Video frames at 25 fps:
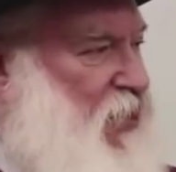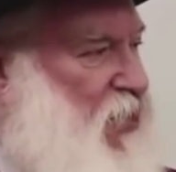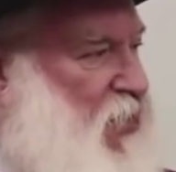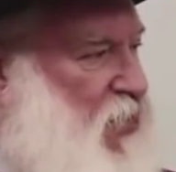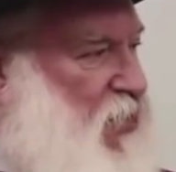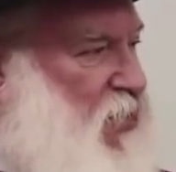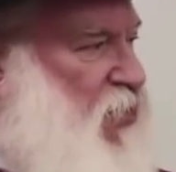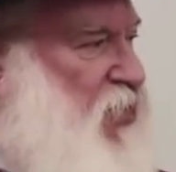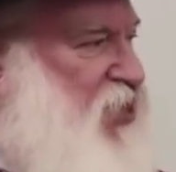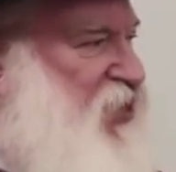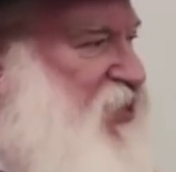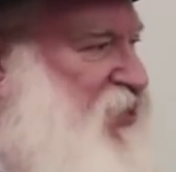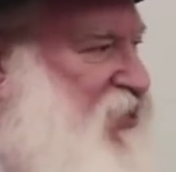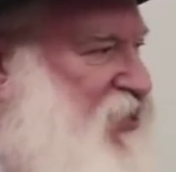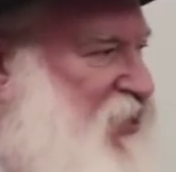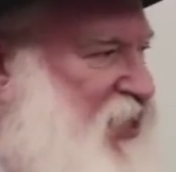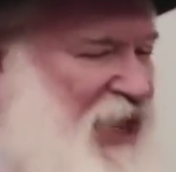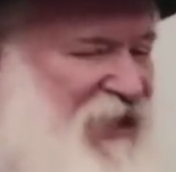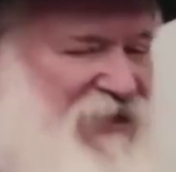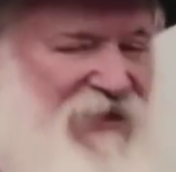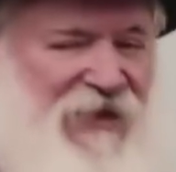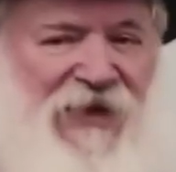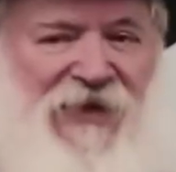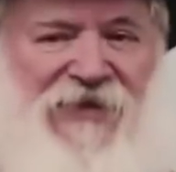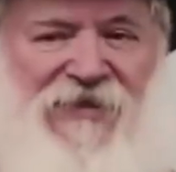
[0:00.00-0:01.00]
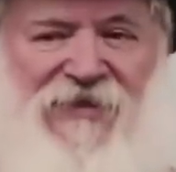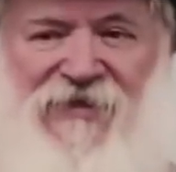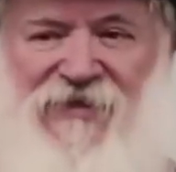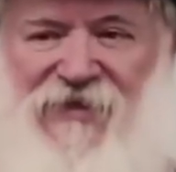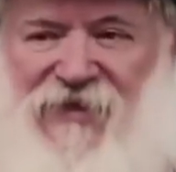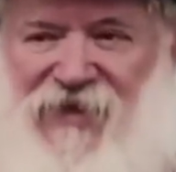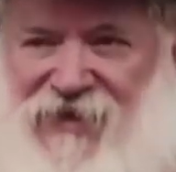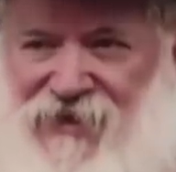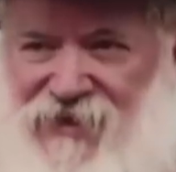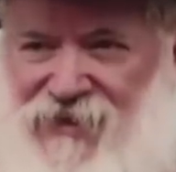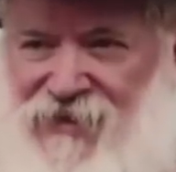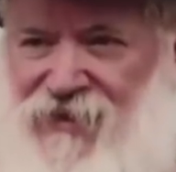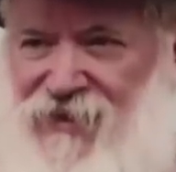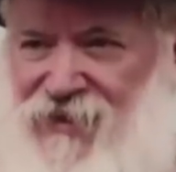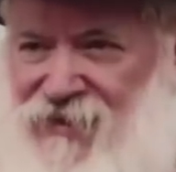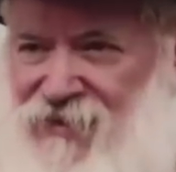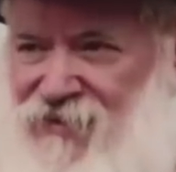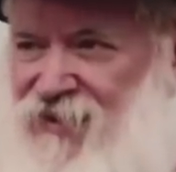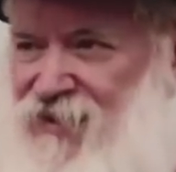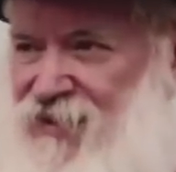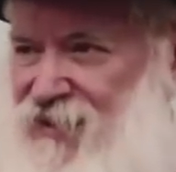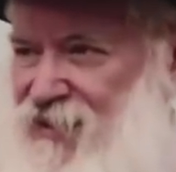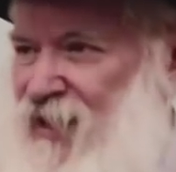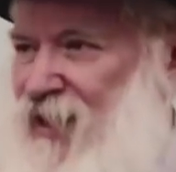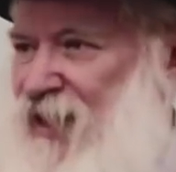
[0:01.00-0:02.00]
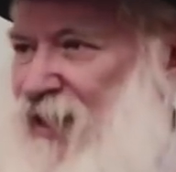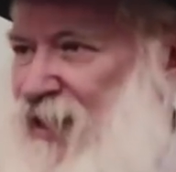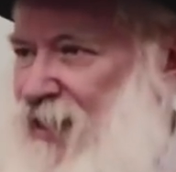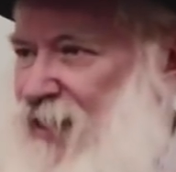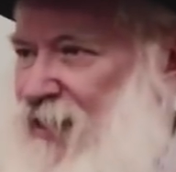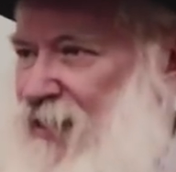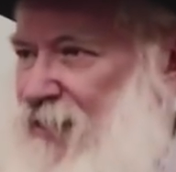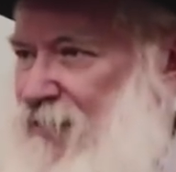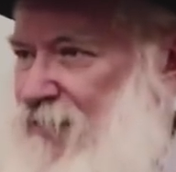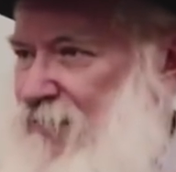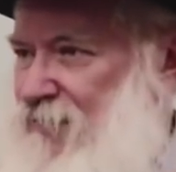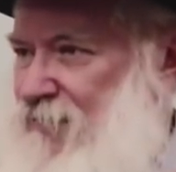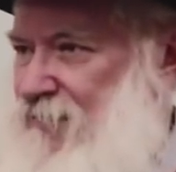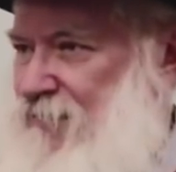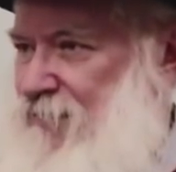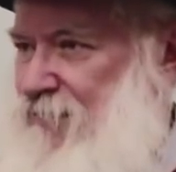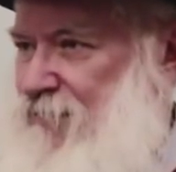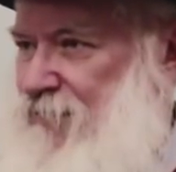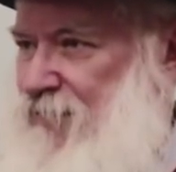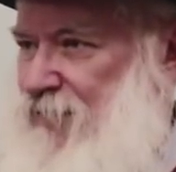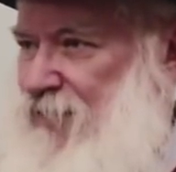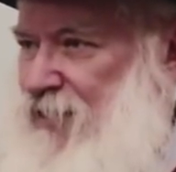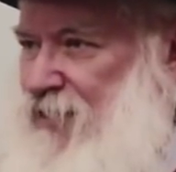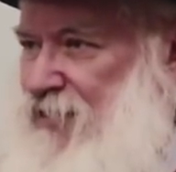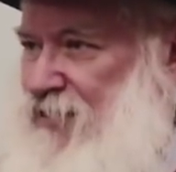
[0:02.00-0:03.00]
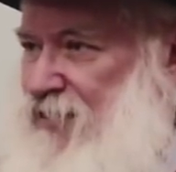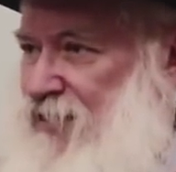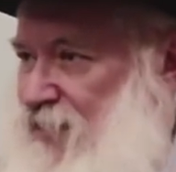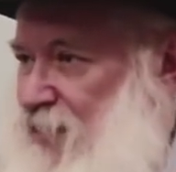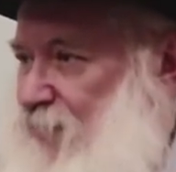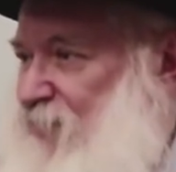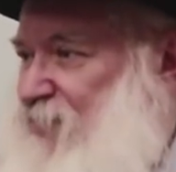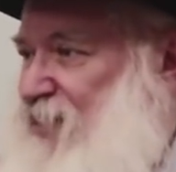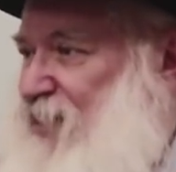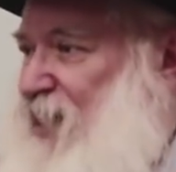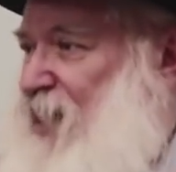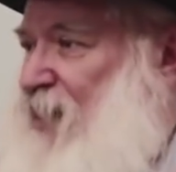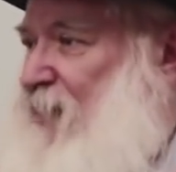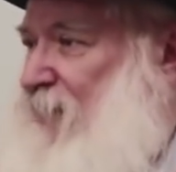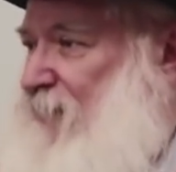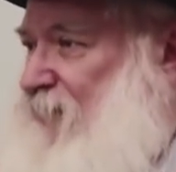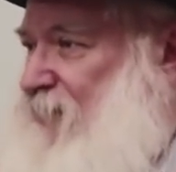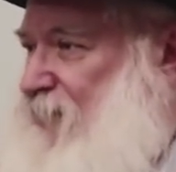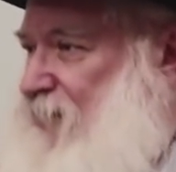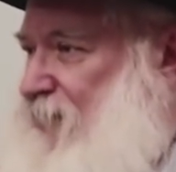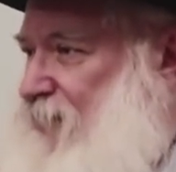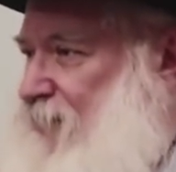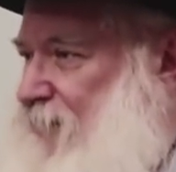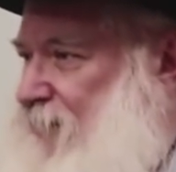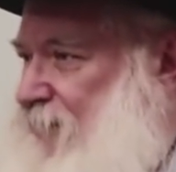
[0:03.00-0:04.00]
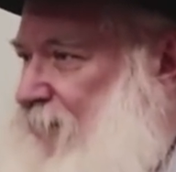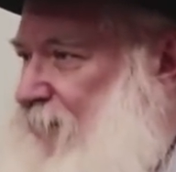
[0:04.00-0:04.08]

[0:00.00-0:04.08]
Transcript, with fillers: who is not addicted today to themselves